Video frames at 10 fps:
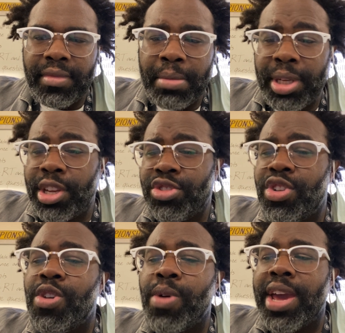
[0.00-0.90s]
But there's
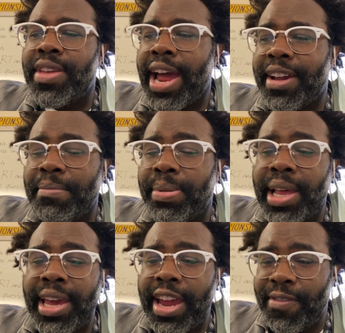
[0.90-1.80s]
no way that I can
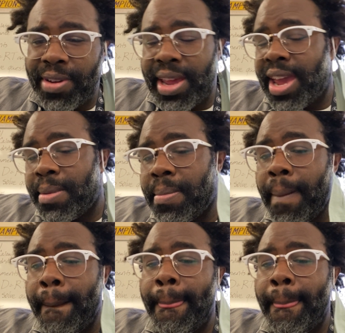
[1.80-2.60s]
play every game.